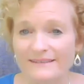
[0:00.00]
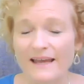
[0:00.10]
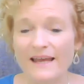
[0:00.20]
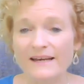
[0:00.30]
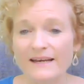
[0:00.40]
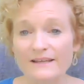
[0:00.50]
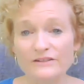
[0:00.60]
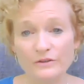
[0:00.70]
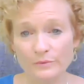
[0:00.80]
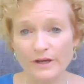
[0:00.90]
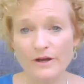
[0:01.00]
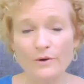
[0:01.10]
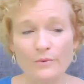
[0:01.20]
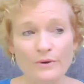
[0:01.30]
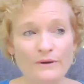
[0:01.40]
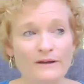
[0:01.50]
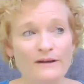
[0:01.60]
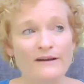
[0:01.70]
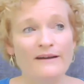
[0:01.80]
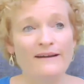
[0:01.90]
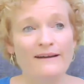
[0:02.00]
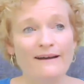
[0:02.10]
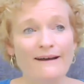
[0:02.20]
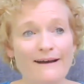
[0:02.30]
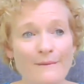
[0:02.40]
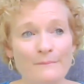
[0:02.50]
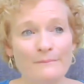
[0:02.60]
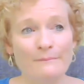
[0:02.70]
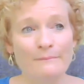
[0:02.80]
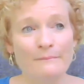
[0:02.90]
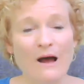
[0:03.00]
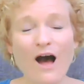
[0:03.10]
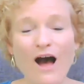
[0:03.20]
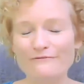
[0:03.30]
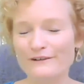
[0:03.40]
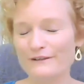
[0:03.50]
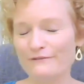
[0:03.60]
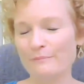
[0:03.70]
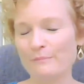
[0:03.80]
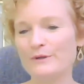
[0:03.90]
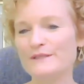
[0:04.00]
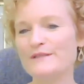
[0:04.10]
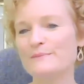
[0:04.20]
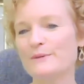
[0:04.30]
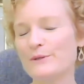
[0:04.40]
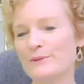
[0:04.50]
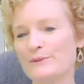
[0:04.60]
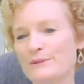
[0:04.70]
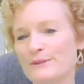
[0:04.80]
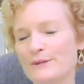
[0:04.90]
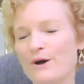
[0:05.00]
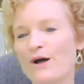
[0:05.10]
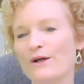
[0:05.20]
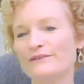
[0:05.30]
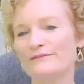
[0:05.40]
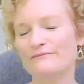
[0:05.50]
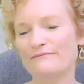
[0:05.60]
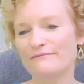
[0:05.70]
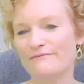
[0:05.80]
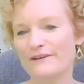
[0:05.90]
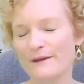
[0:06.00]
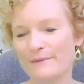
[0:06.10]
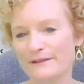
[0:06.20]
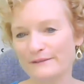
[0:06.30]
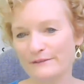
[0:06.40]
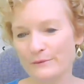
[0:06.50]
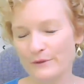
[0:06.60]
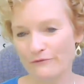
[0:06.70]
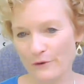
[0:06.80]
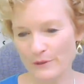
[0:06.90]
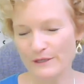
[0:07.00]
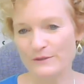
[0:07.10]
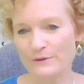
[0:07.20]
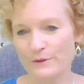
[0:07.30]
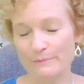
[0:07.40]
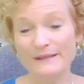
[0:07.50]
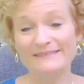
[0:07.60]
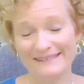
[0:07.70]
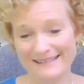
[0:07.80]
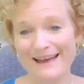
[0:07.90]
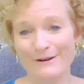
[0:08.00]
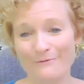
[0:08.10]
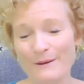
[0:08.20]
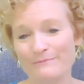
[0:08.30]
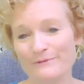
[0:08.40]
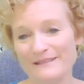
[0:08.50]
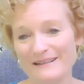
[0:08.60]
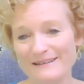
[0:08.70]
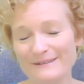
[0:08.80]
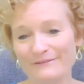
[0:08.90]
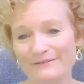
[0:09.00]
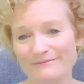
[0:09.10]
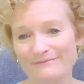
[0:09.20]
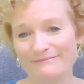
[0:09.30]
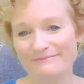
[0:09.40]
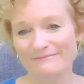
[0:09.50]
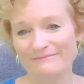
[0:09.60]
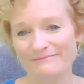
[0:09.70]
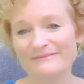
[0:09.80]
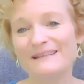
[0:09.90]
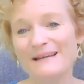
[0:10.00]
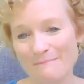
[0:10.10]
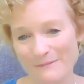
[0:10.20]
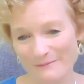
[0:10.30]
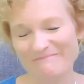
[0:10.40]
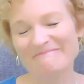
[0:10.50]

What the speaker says: And as you know, often if a principal calls families to a focus group, it's not a representative sample.